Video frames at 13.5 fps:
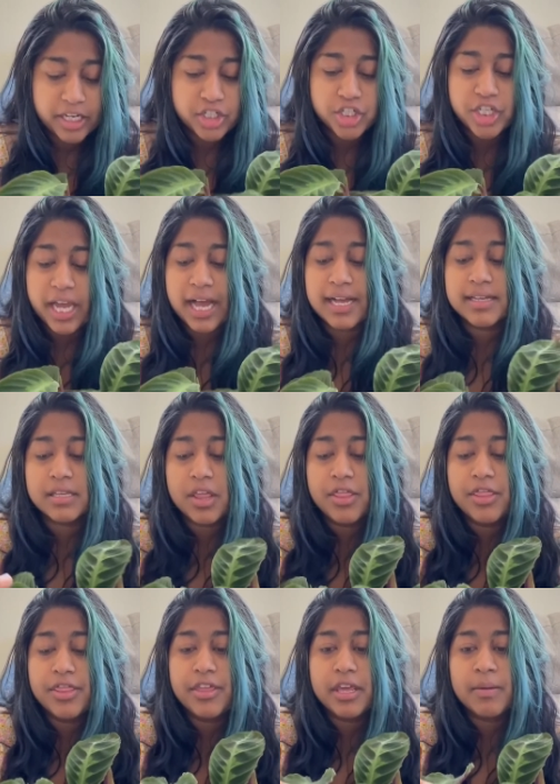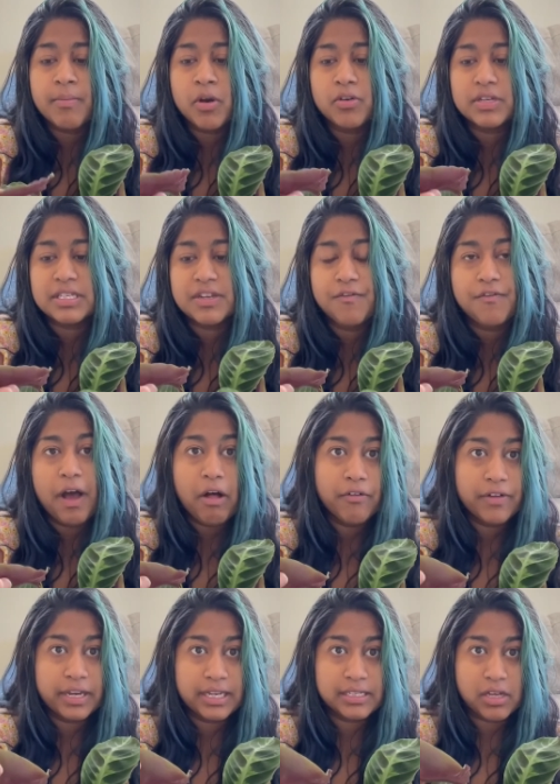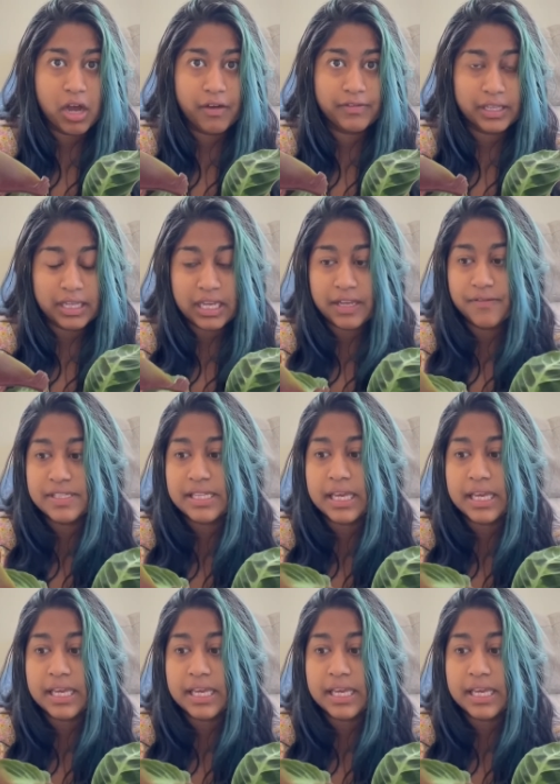She has the most velvety soft leaves.